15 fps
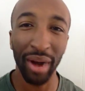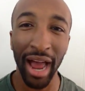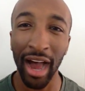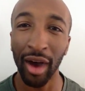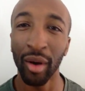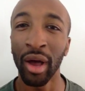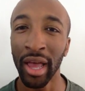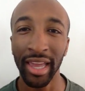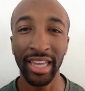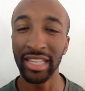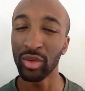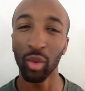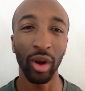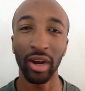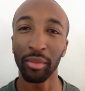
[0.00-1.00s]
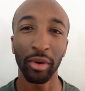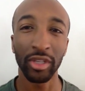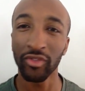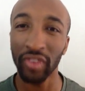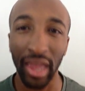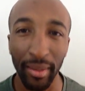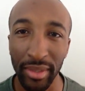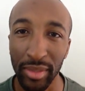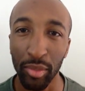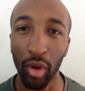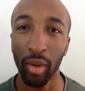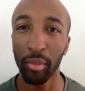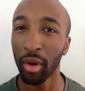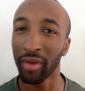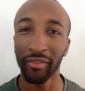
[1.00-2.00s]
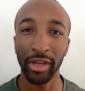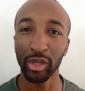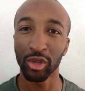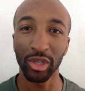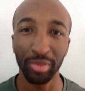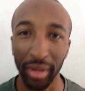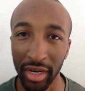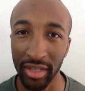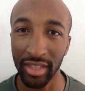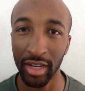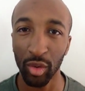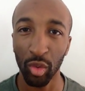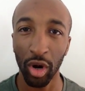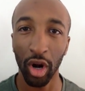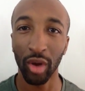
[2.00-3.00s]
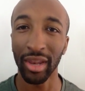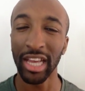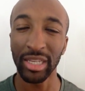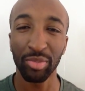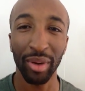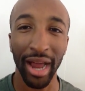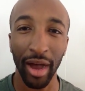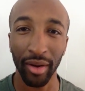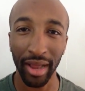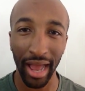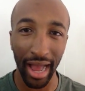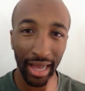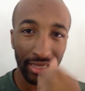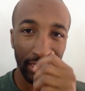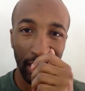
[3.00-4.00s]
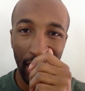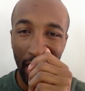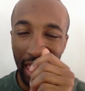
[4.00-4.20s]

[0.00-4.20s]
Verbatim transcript: Brown. He's one of the most famous motivational speakers in the world, Les Brown, guys.